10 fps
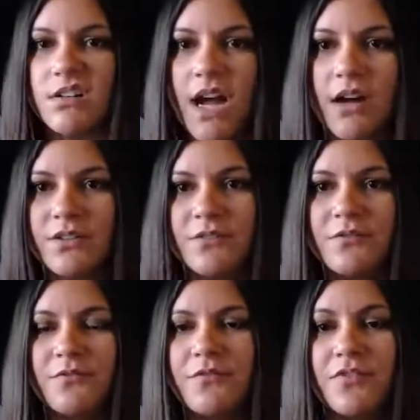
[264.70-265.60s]
how to
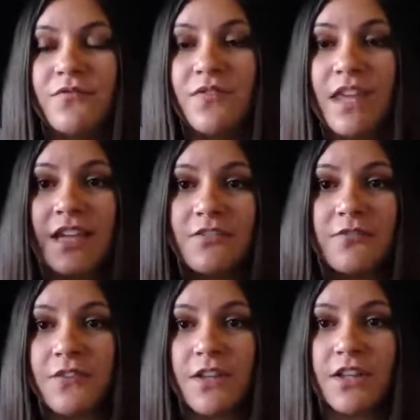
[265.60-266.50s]
think and
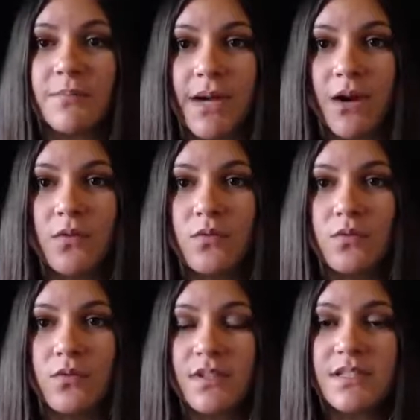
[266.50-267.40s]
feel about
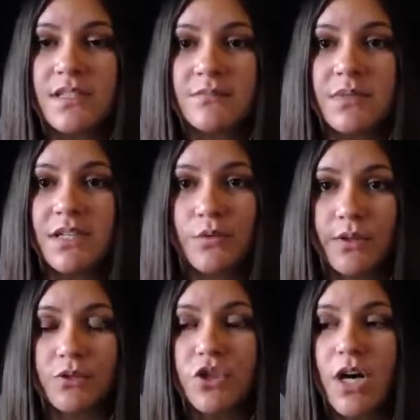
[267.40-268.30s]
this being a
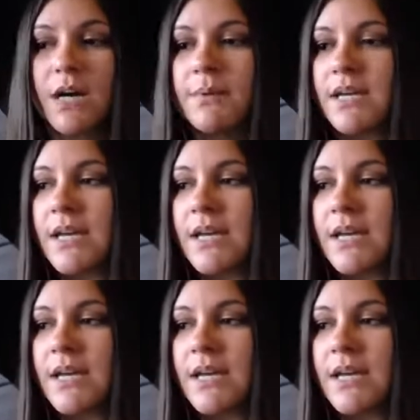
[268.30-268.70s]
real job,